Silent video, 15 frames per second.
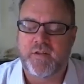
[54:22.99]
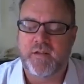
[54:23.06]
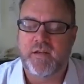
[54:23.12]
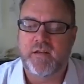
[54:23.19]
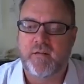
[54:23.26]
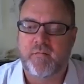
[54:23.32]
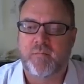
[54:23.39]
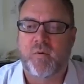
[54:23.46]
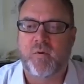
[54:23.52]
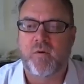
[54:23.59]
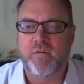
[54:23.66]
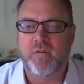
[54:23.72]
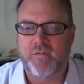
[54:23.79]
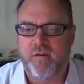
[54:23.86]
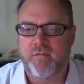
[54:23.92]
the
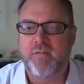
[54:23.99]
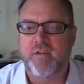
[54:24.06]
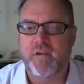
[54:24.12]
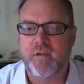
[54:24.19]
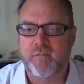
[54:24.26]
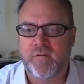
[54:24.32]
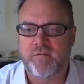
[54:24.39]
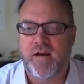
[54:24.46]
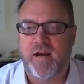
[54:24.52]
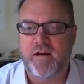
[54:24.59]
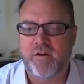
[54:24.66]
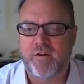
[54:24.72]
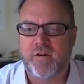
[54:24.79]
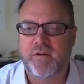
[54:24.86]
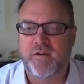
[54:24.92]
importance of the human
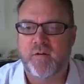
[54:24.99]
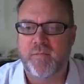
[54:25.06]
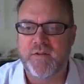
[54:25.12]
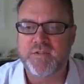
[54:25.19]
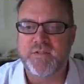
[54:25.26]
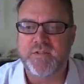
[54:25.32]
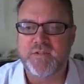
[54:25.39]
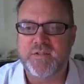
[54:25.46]
factor in their business,